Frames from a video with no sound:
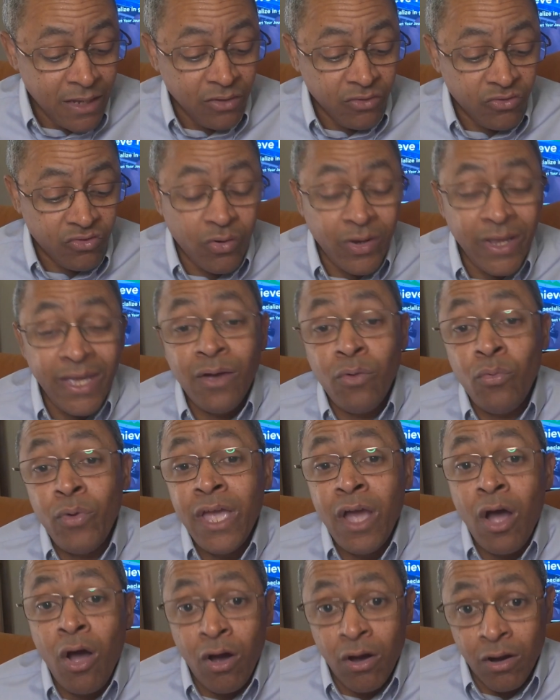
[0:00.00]
So here
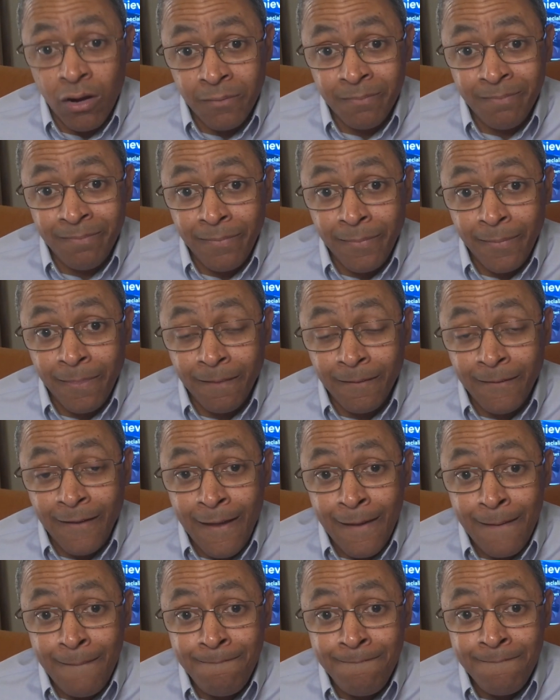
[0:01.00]
we are,
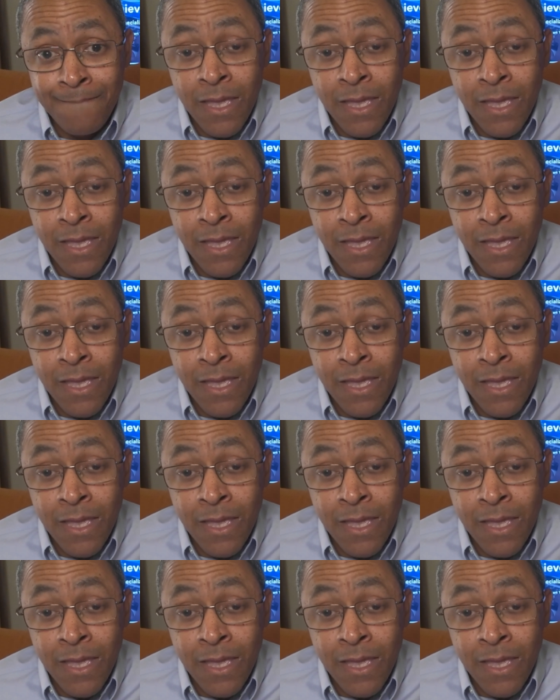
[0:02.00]
okay?